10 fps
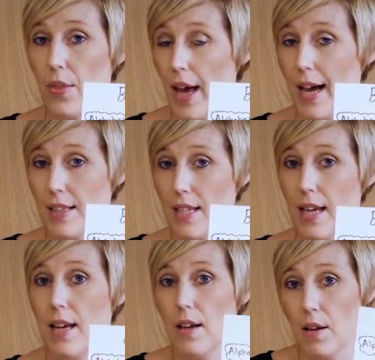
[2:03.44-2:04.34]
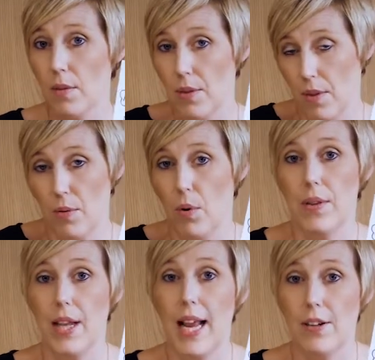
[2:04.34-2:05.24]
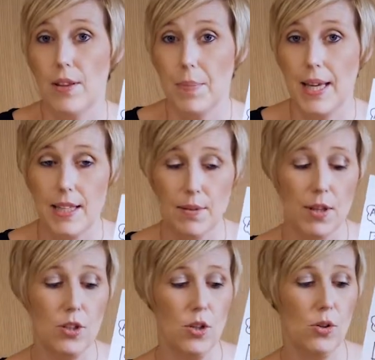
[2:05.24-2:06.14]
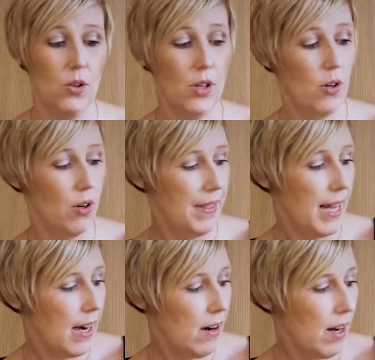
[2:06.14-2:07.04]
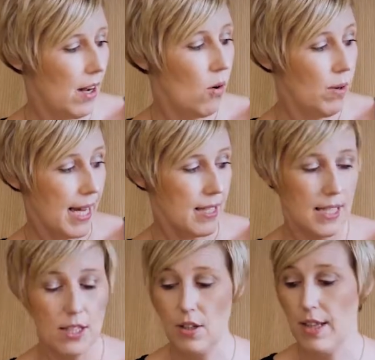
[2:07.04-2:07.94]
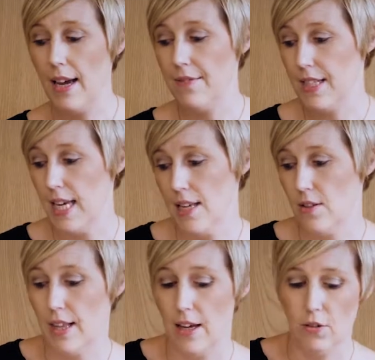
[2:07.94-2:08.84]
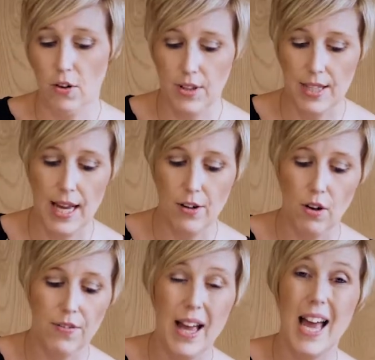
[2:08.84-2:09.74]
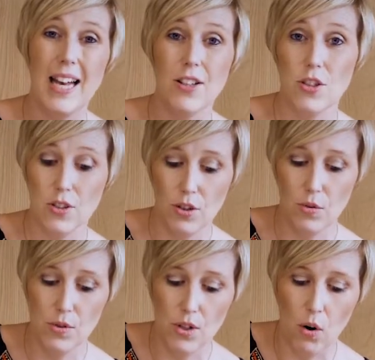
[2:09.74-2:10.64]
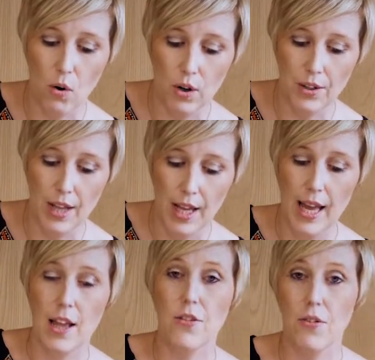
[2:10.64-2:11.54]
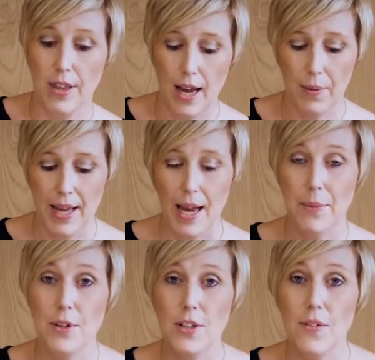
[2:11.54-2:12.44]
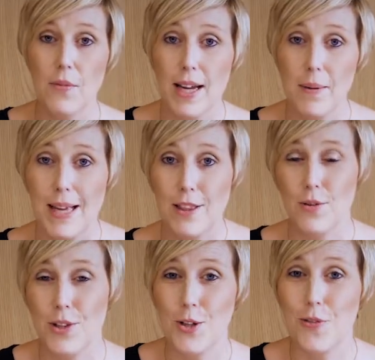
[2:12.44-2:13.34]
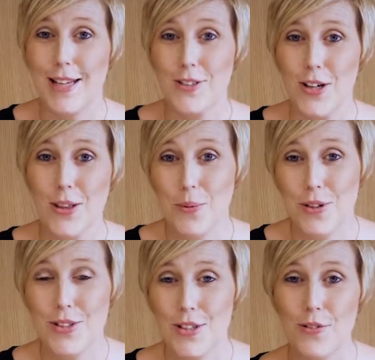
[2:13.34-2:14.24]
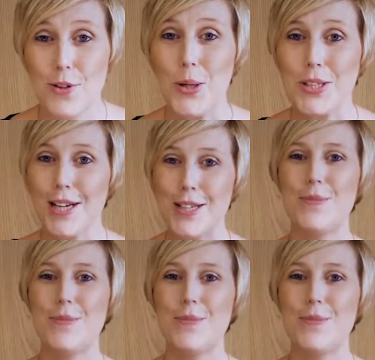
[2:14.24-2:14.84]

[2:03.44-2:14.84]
that begins with dog on there? Oh yes, they do, they have D, so they'll cross that off. And it just goes on through that way. I would recommend though that you write down the words that you've called out,